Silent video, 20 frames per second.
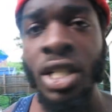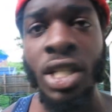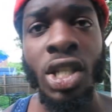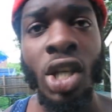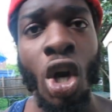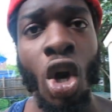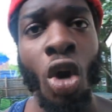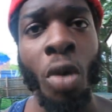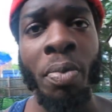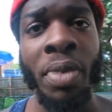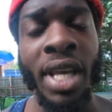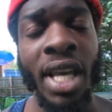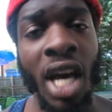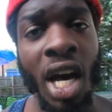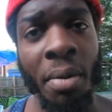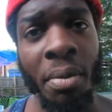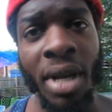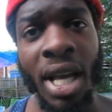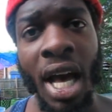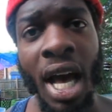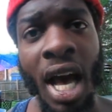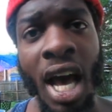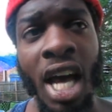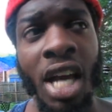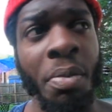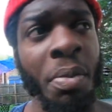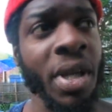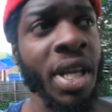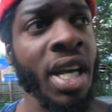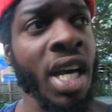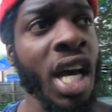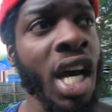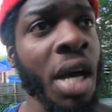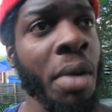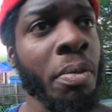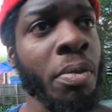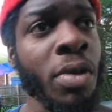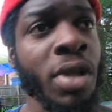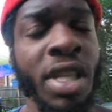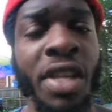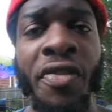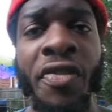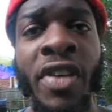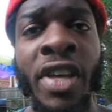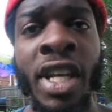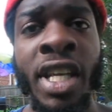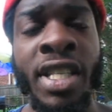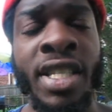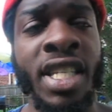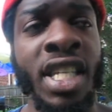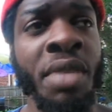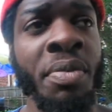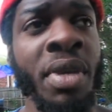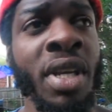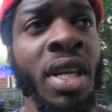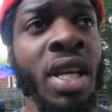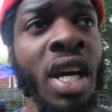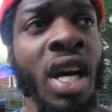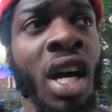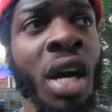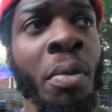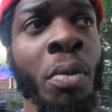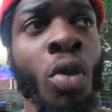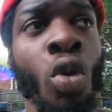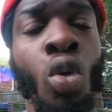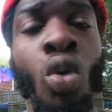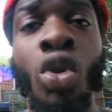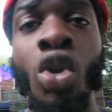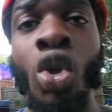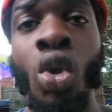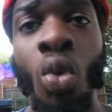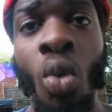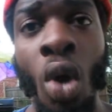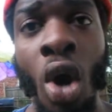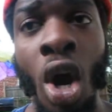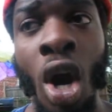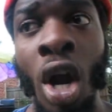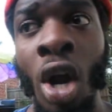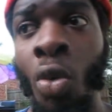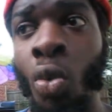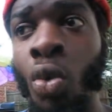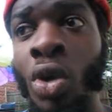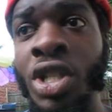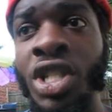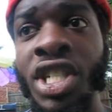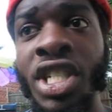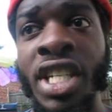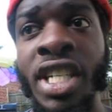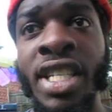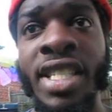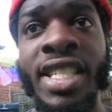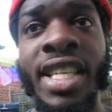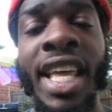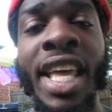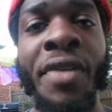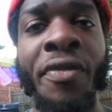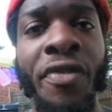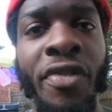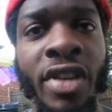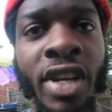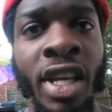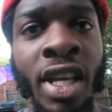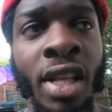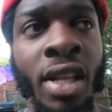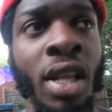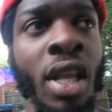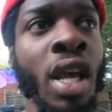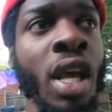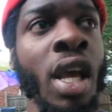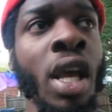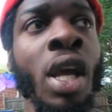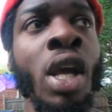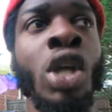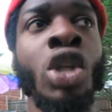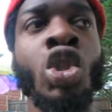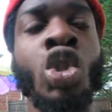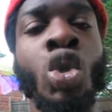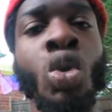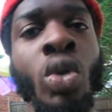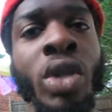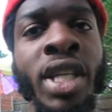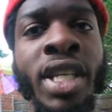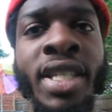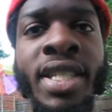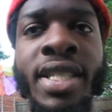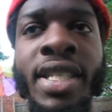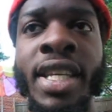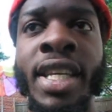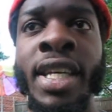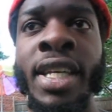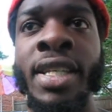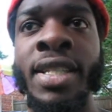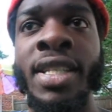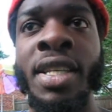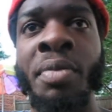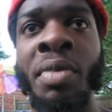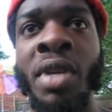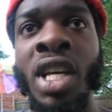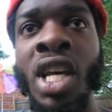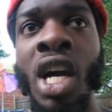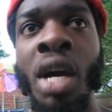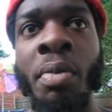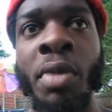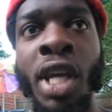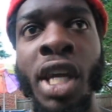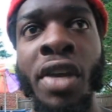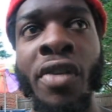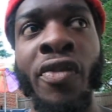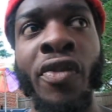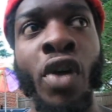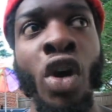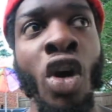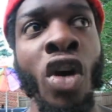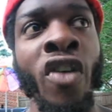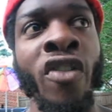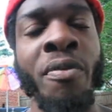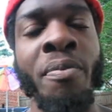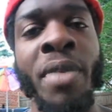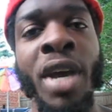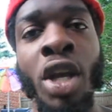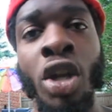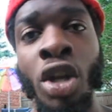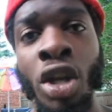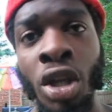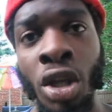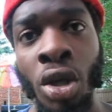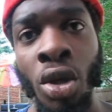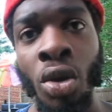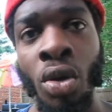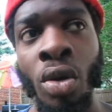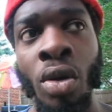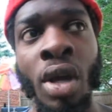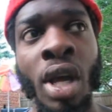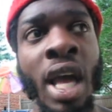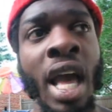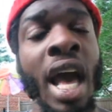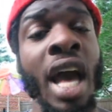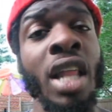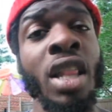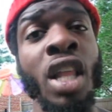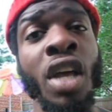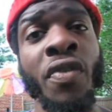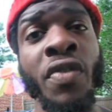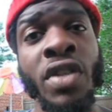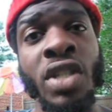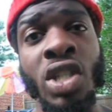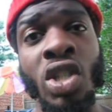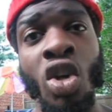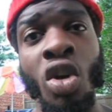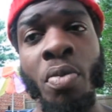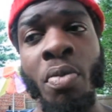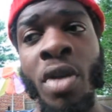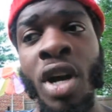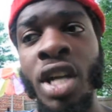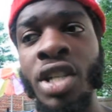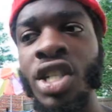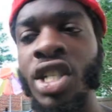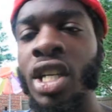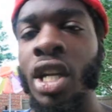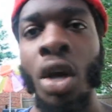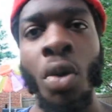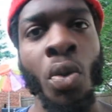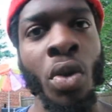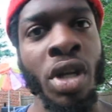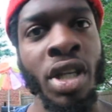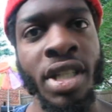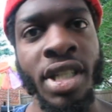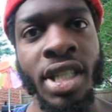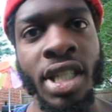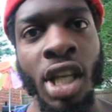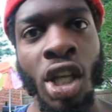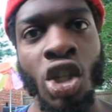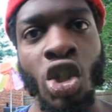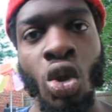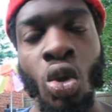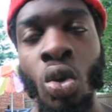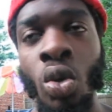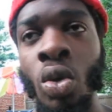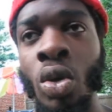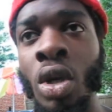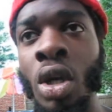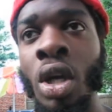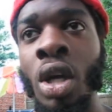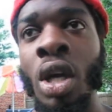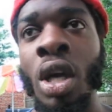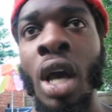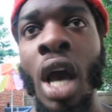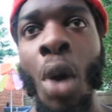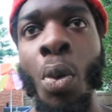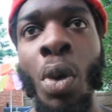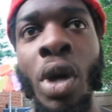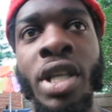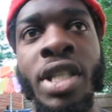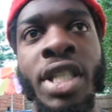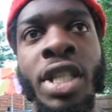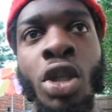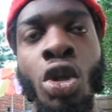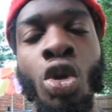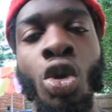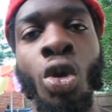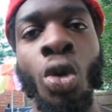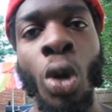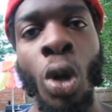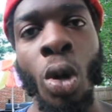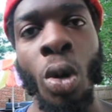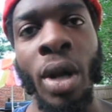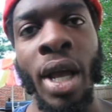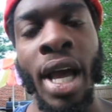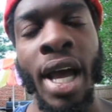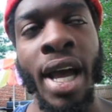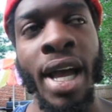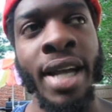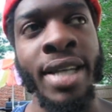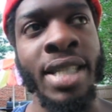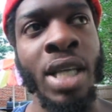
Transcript: So become God, become divinity, become who you are, which is infinite. Do these things and become an evolved, better you. I love you so much, and I want to see you grow, guys.